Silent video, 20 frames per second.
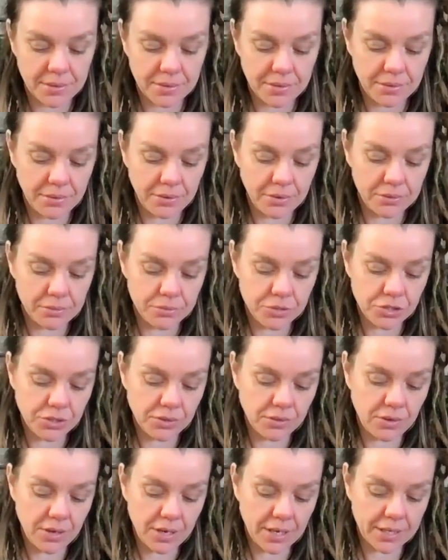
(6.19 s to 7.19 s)
I hope
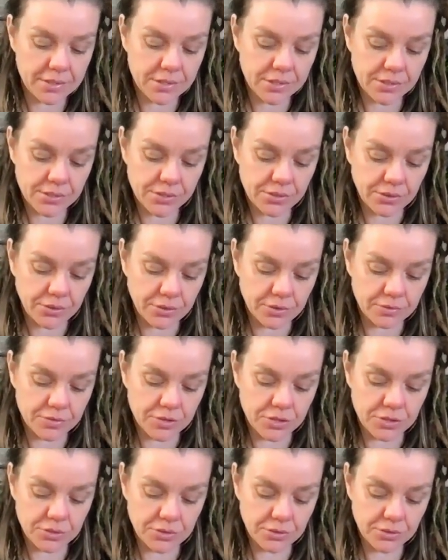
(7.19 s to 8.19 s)
July
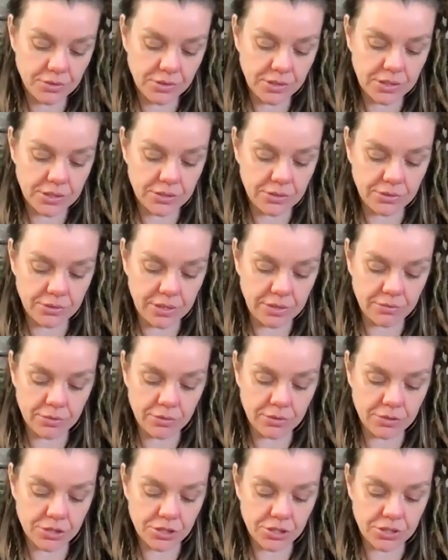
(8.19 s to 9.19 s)
served you and your
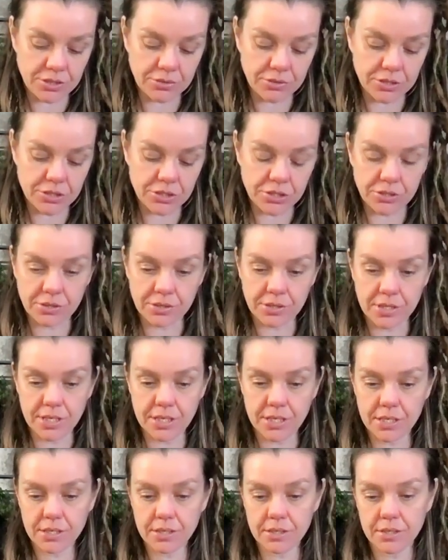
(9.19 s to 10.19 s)
evolutionary
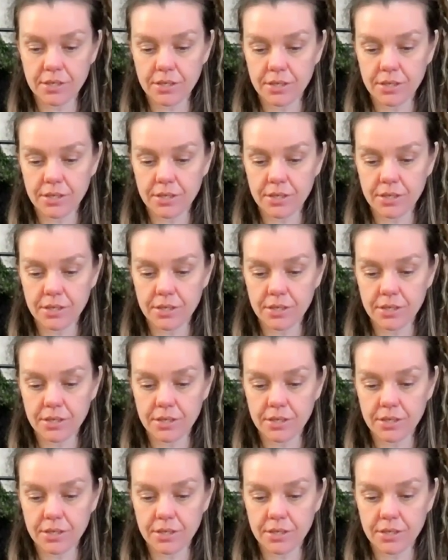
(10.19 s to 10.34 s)
journey.